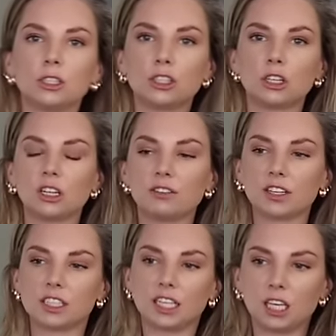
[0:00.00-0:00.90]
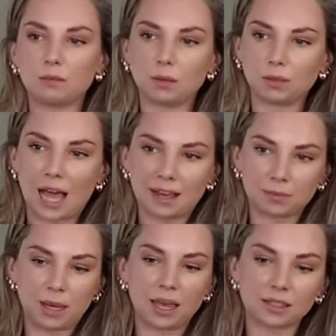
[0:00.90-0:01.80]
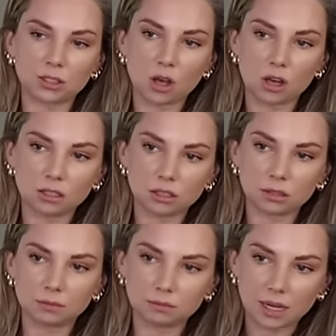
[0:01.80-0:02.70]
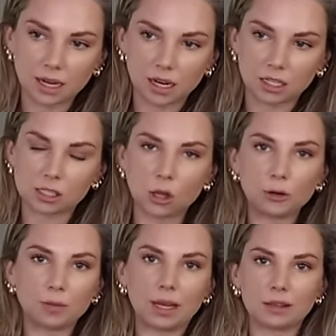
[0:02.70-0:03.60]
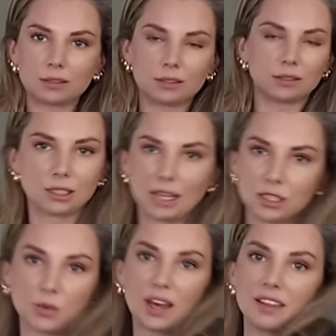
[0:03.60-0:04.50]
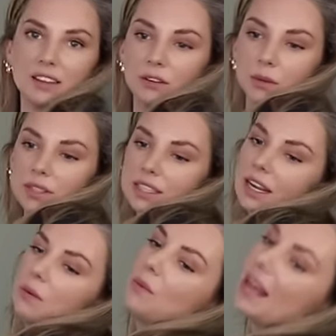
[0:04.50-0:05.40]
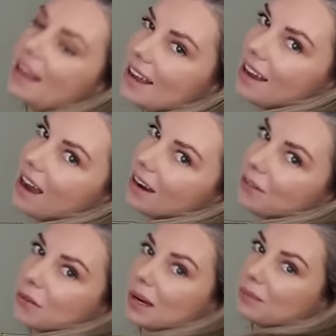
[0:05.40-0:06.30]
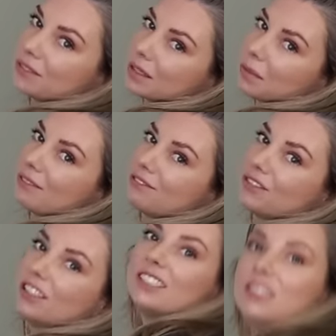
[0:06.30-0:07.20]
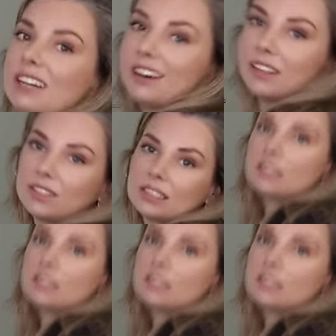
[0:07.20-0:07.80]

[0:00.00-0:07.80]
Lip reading: unsure if I should keep my black pants on. My Sloan pants, I swear they're the only ones that I wear. I don't know why I'm lifting up my foot. You can't even